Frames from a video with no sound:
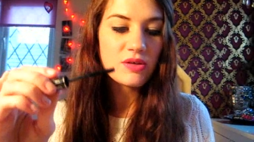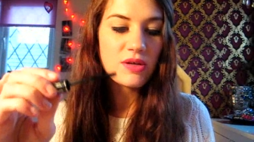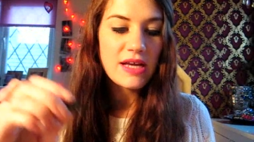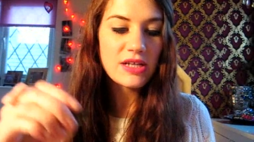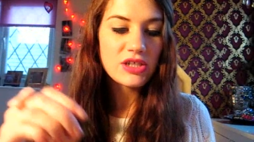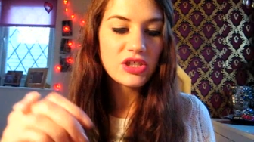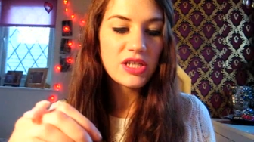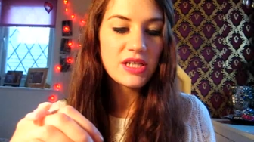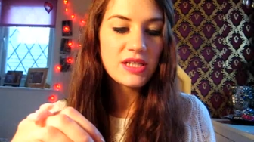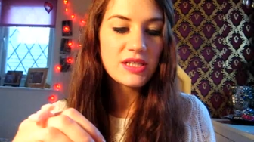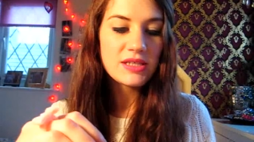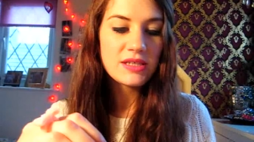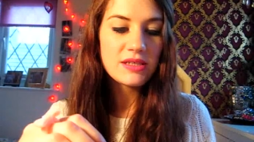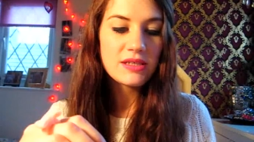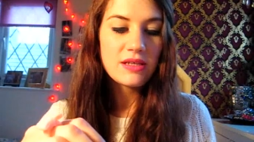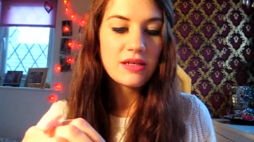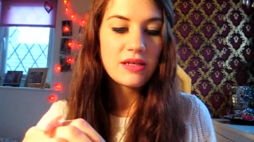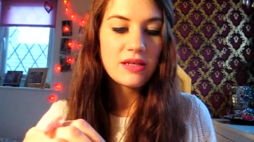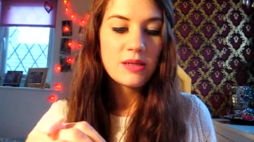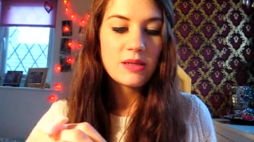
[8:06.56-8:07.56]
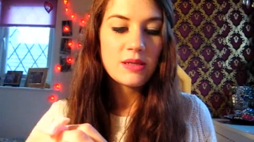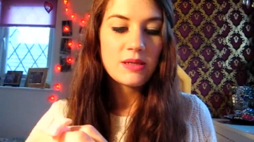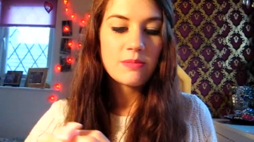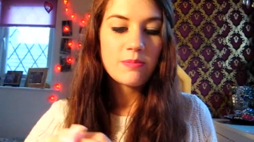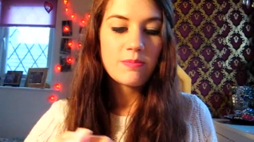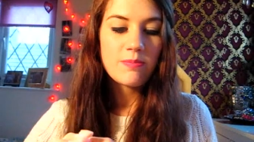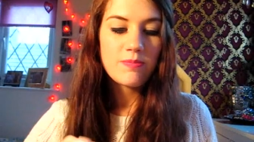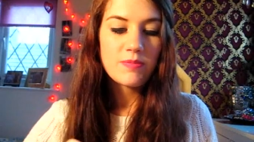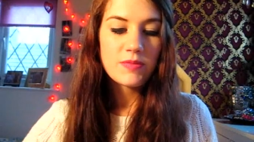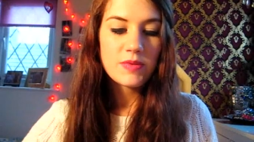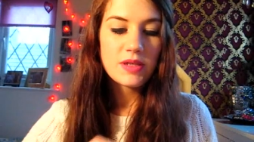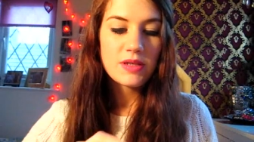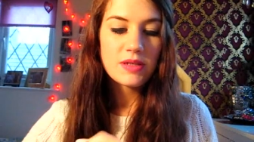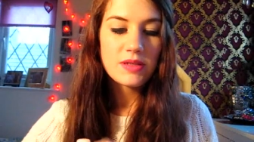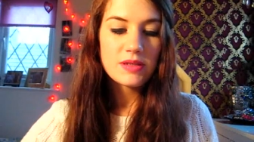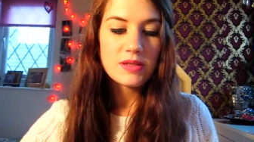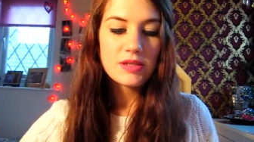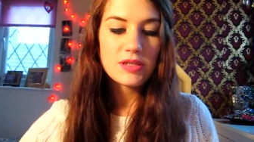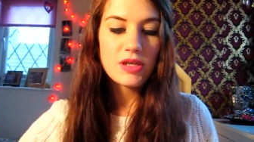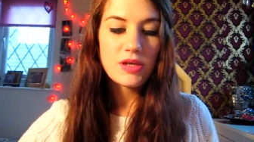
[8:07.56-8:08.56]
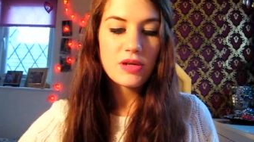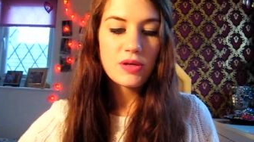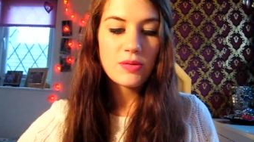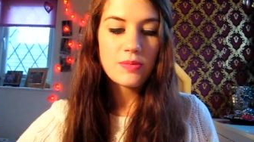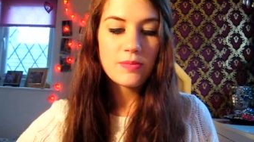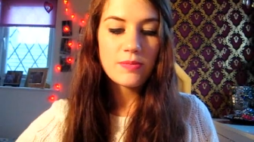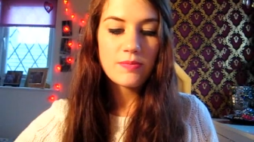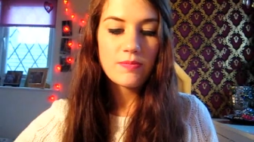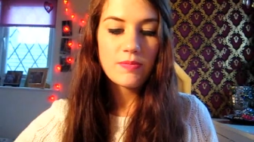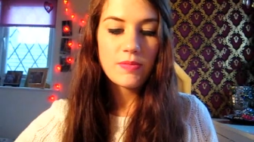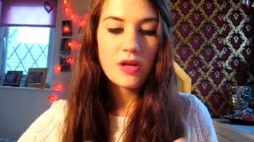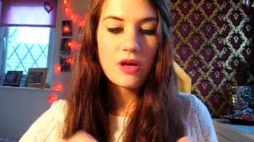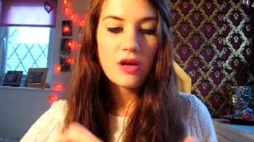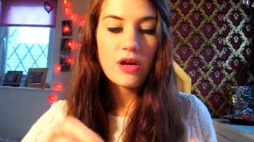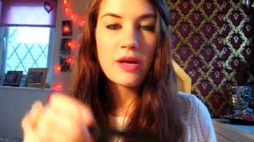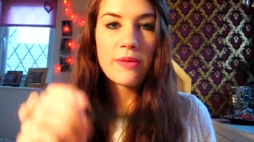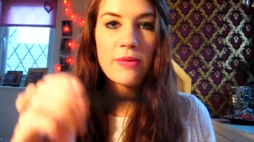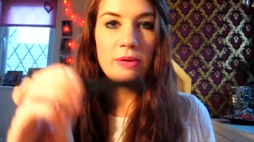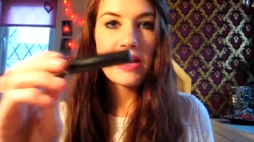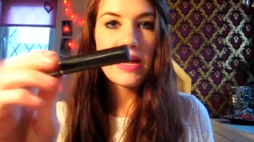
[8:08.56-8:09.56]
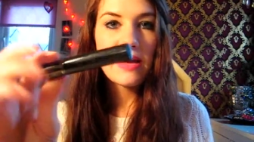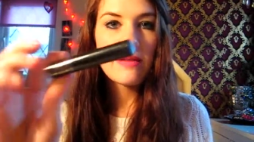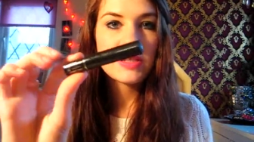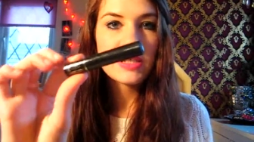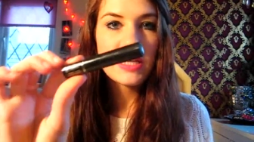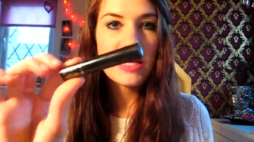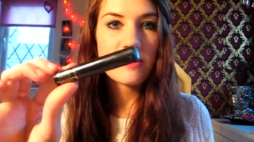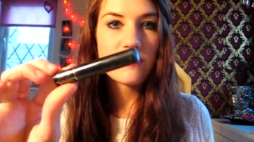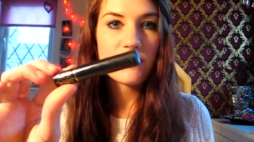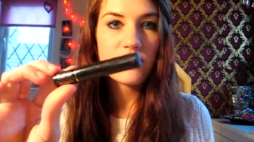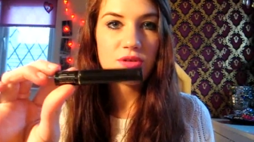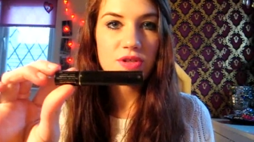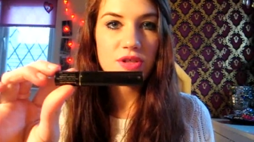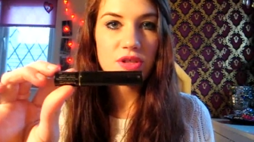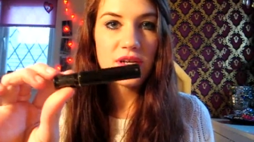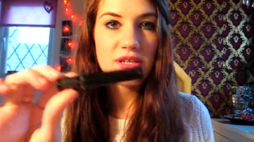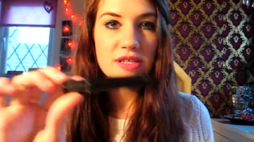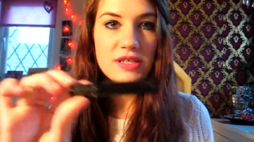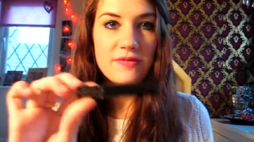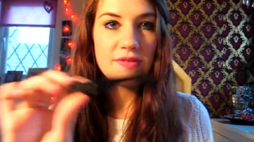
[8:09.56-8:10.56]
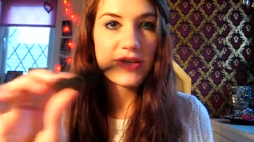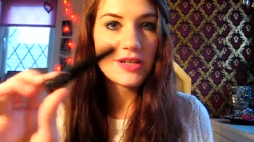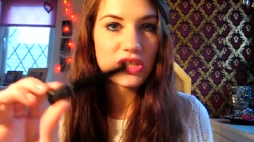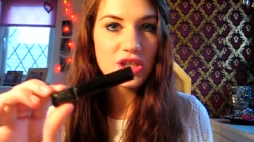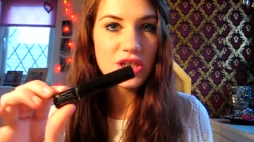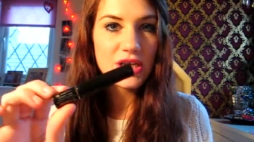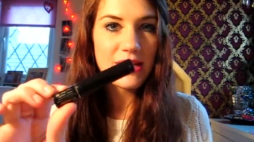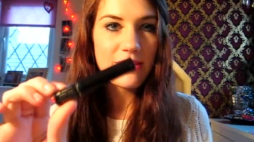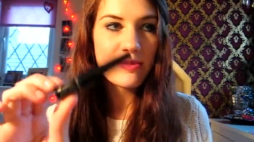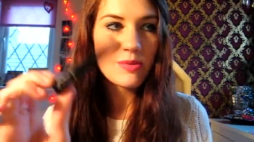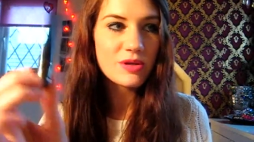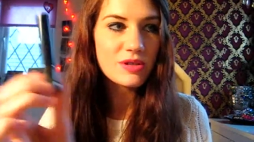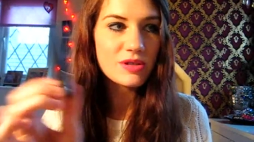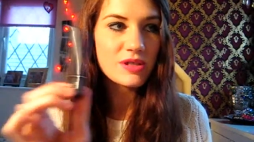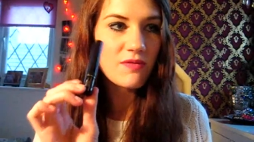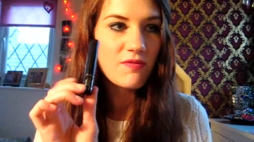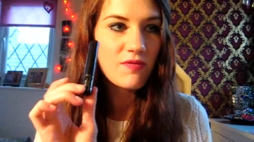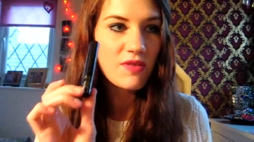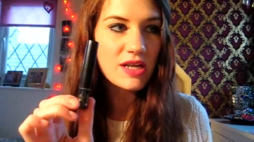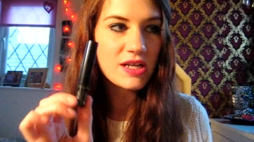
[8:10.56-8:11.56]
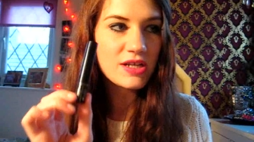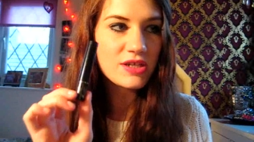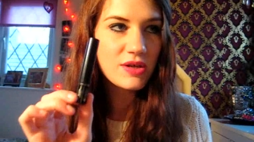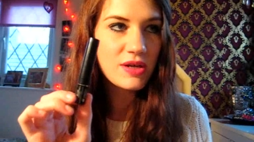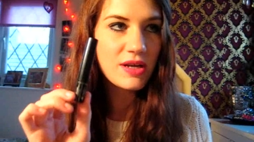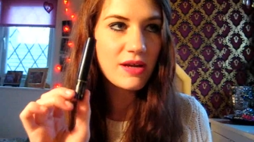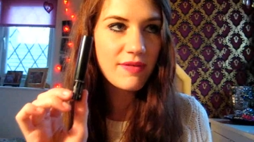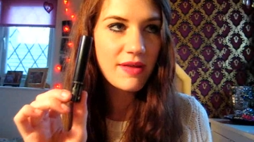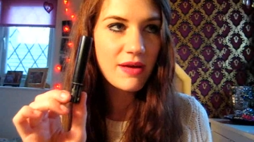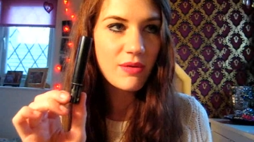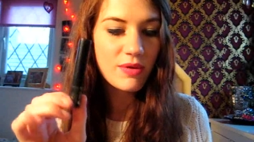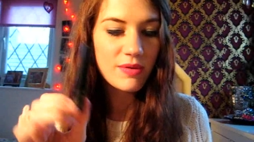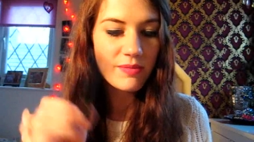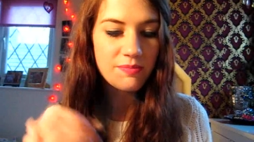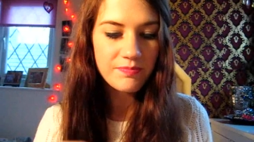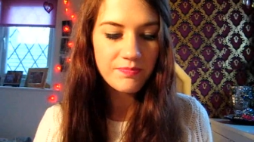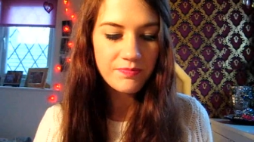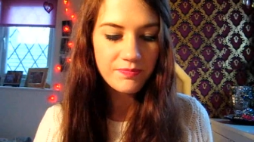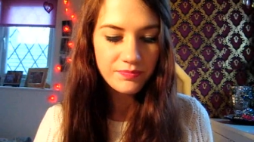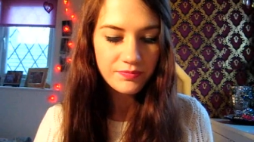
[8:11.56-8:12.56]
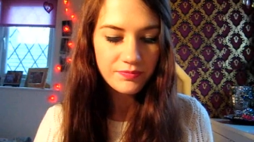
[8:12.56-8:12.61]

your lashes. So I might have to get the full size eventually because I really do love that one.